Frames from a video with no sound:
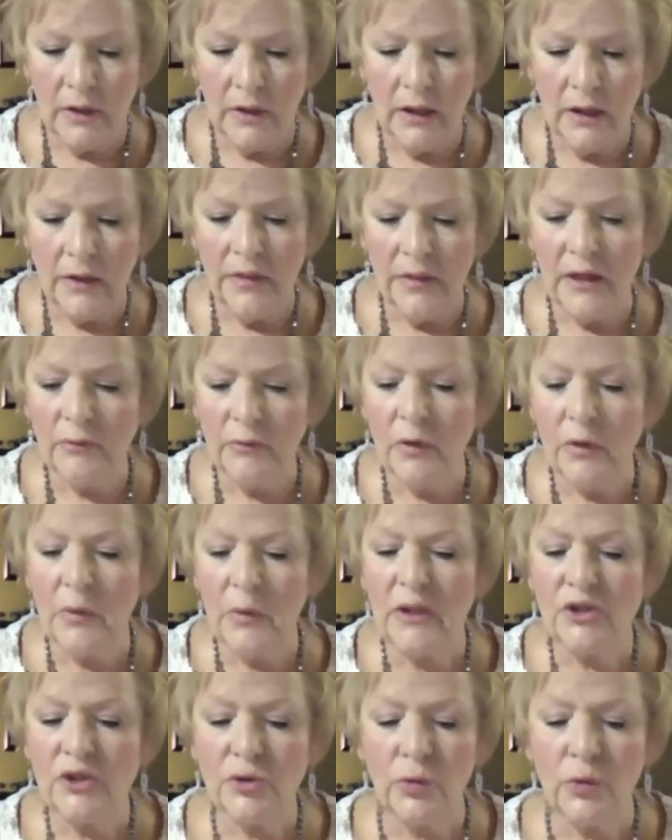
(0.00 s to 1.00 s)
Then we
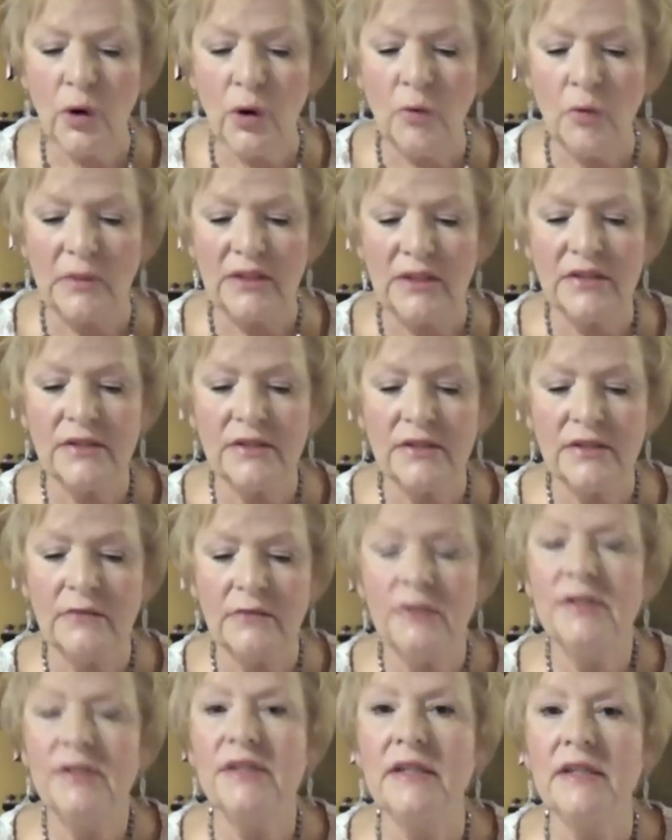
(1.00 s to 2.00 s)
went to Romans
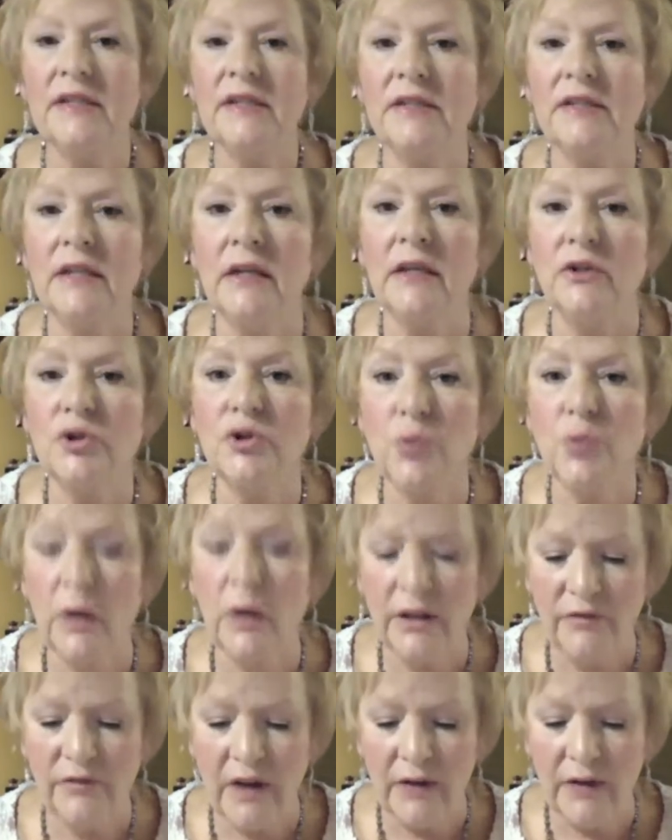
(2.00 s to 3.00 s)
16
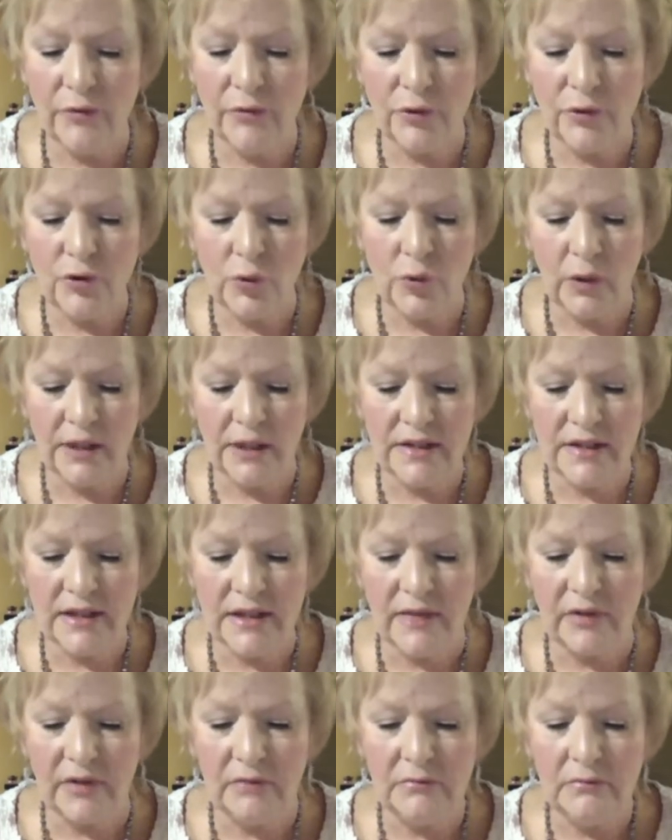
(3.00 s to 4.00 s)
25 through
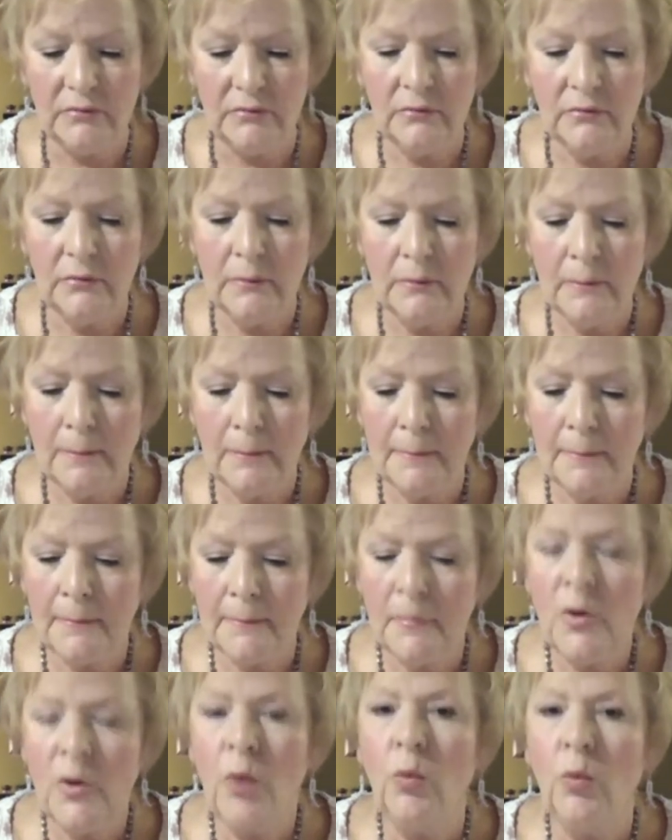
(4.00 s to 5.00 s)
27,
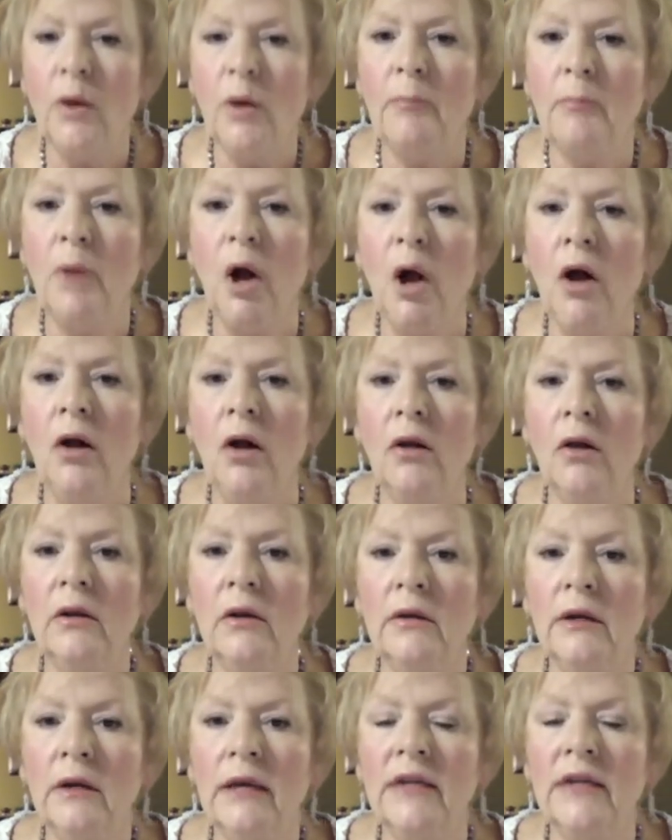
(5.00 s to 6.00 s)
where Paul
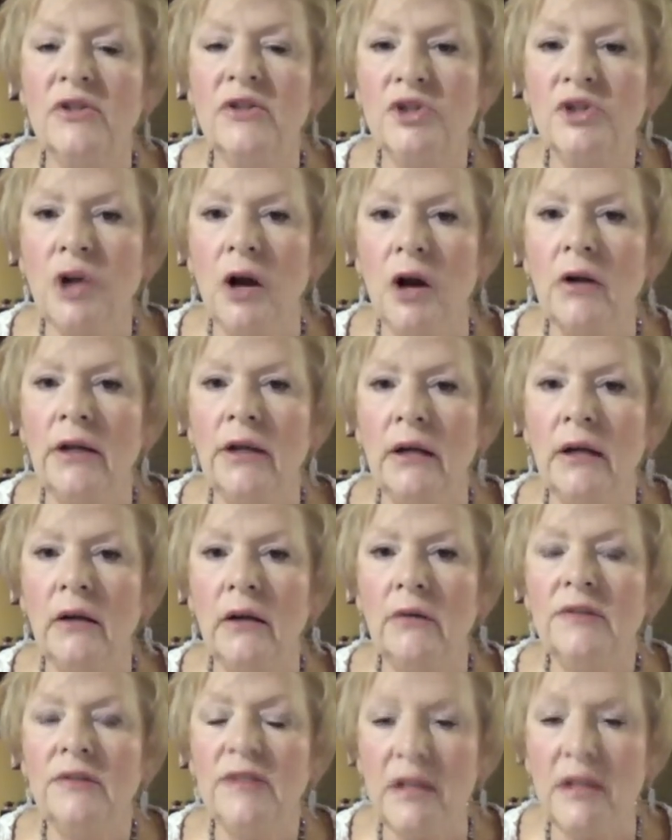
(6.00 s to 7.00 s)
is talking,
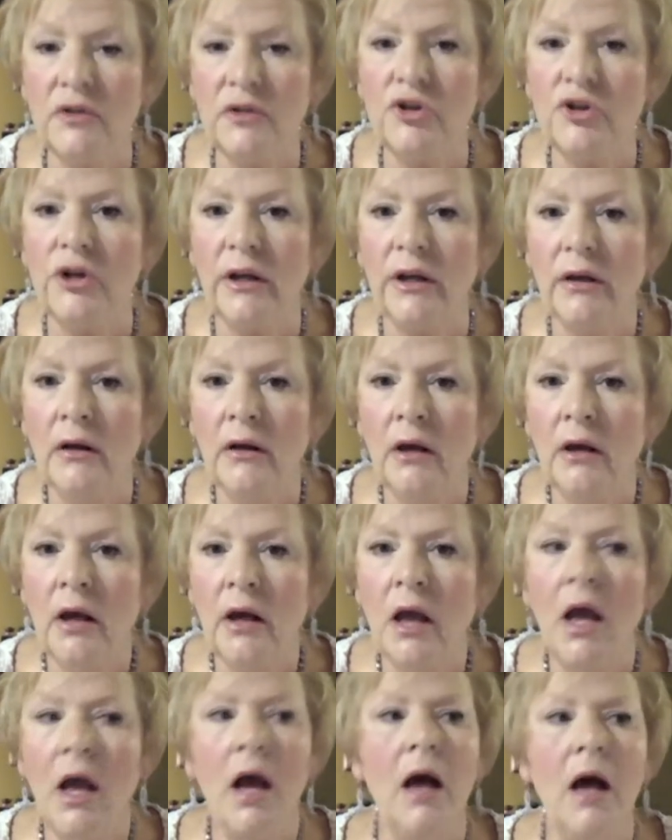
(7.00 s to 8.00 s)
teaching
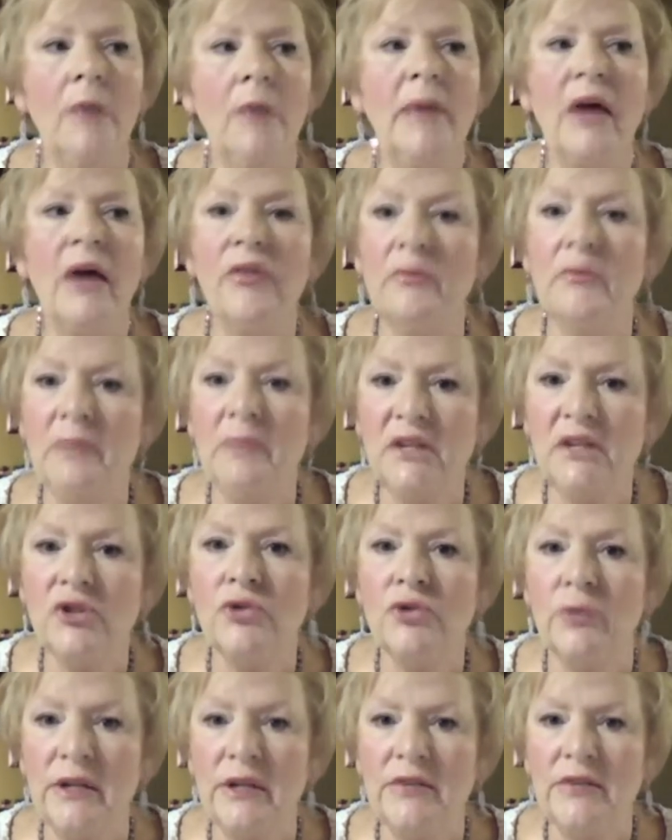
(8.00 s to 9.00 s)
about the
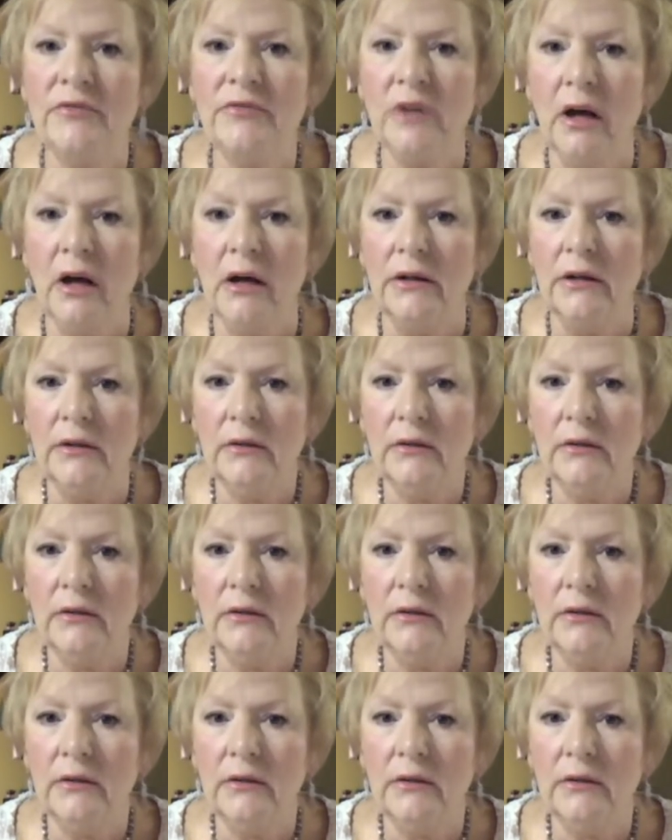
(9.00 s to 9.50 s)
mysteries of God.